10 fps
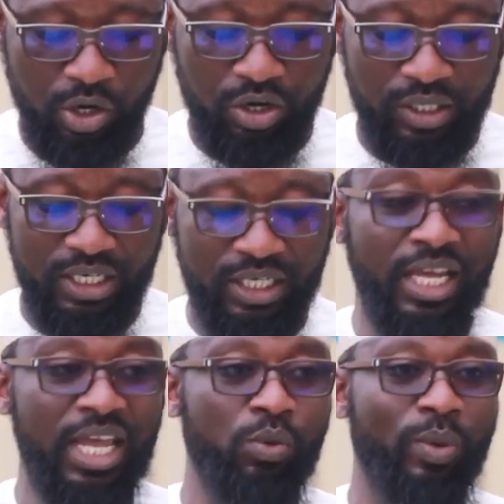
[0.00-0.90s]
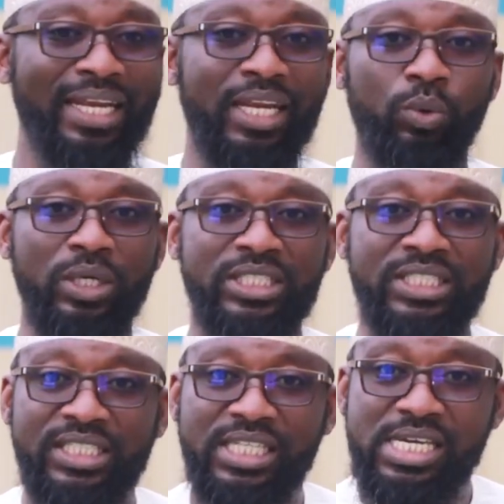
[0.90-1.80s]
On the day when they will
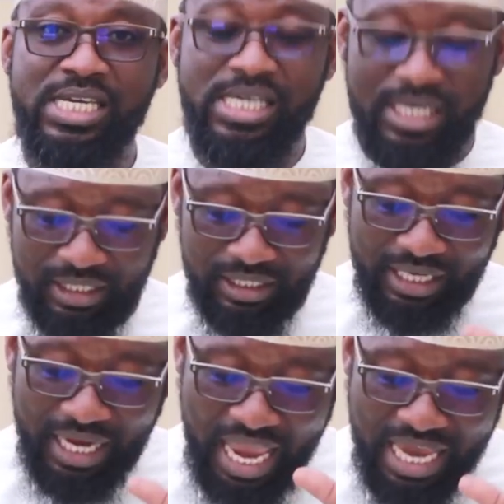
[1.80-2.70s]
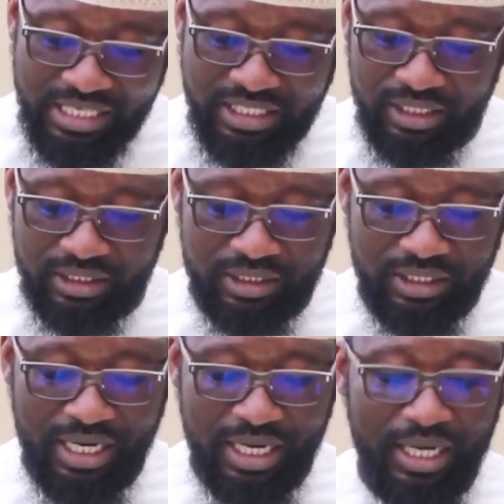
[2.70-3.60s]
see the angels,
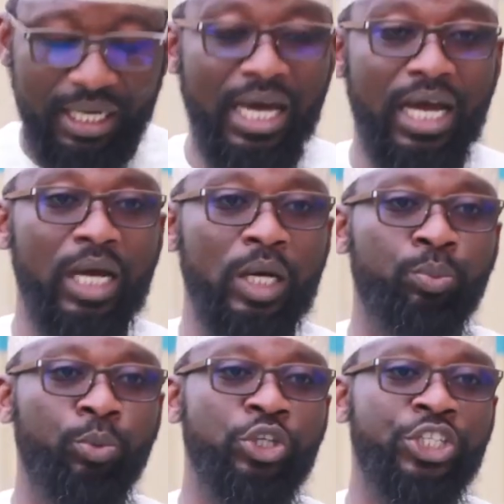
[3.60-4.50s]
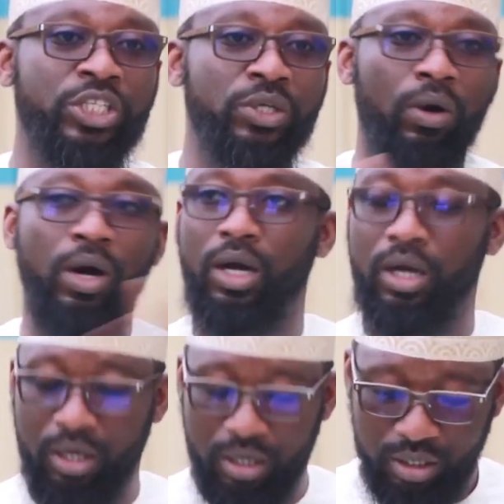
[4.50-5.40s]
la bushra,
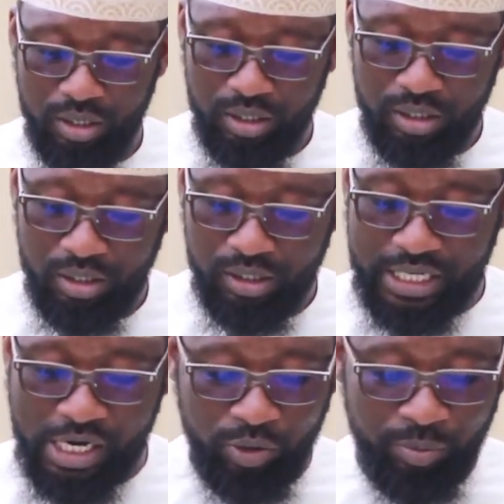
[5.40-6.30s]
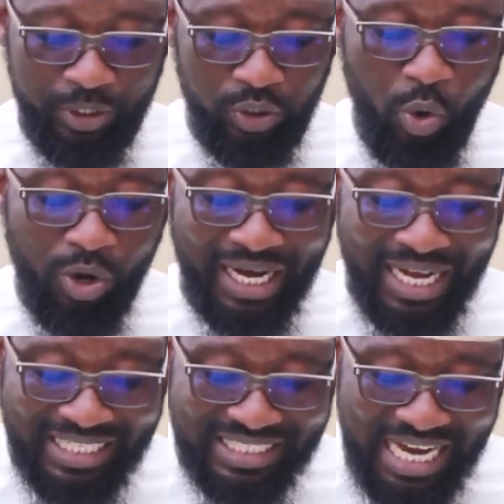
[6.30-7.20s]
there will be no
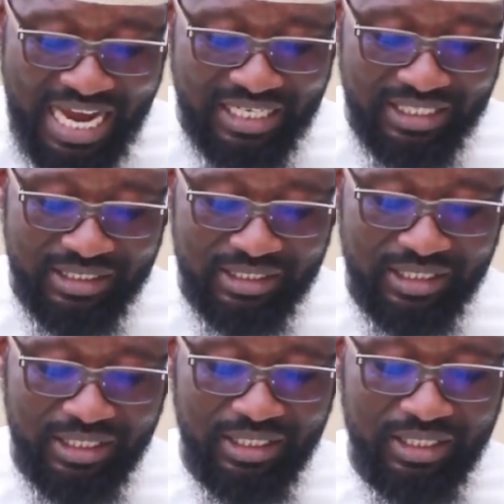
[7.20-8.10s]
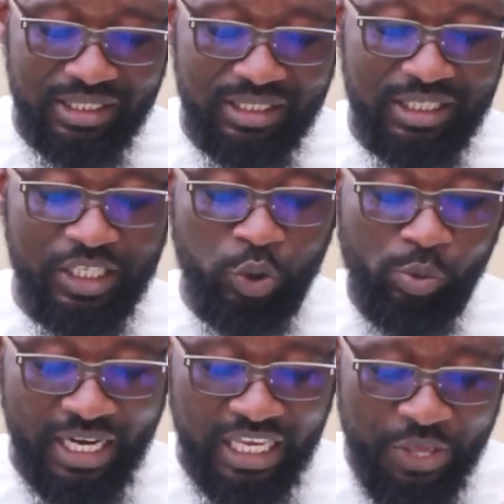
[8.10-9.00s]
glad tidings,
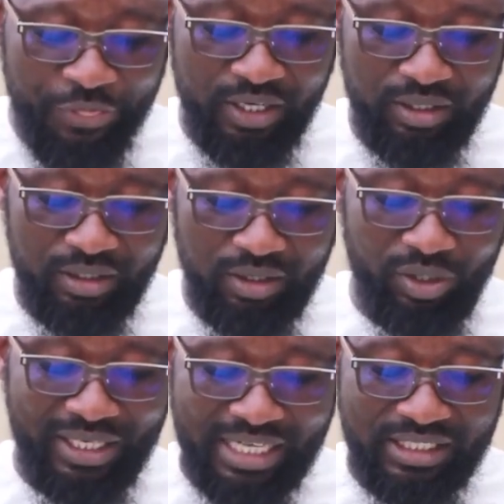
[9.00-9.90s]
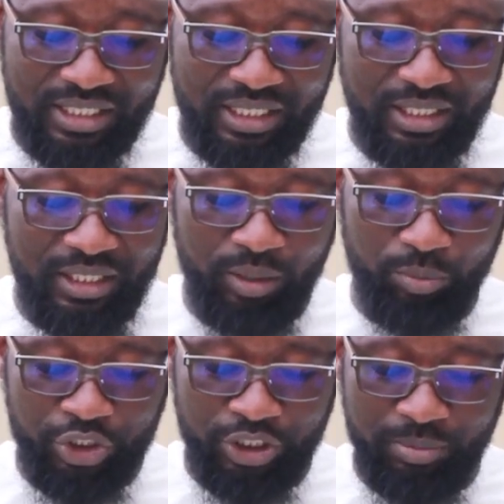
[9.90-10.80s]
yawma idhin, on that day,
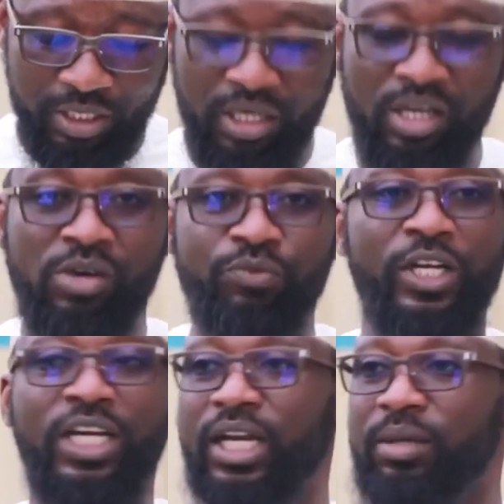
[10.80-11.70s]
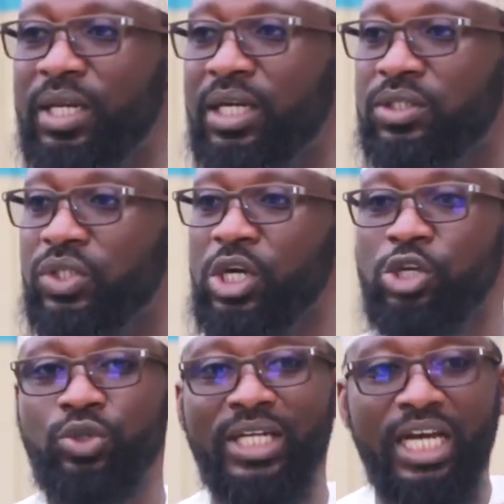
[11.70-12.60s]
lil-mujrimin, for the criminals.
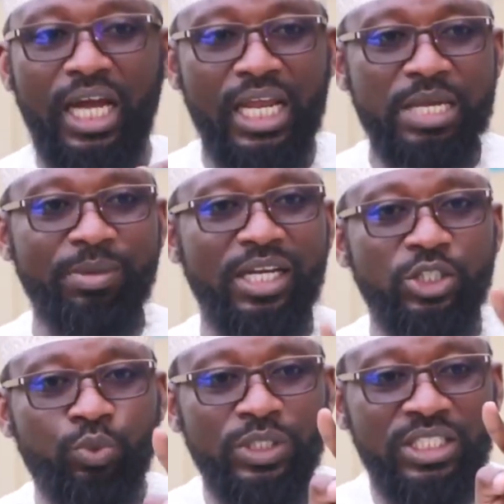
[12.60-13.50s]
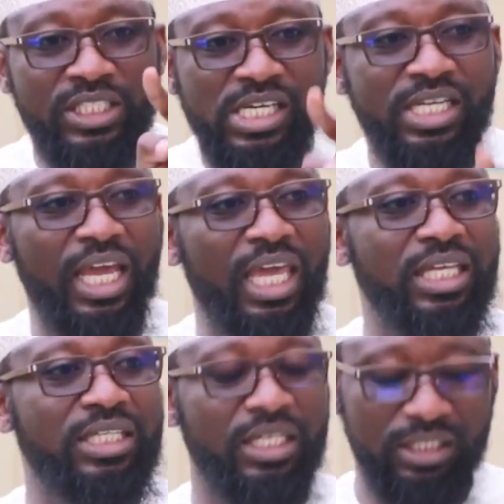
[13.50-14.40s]
So the criminals will see the
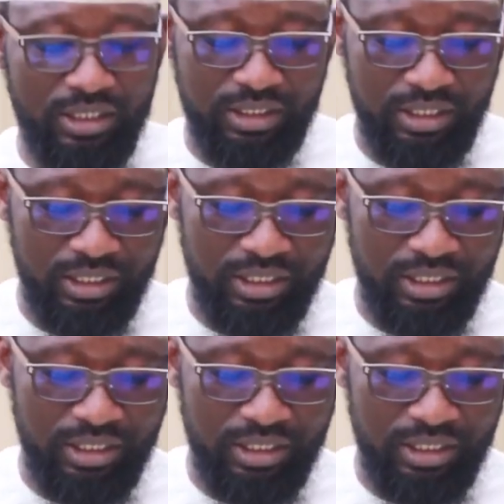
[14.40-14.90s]
angels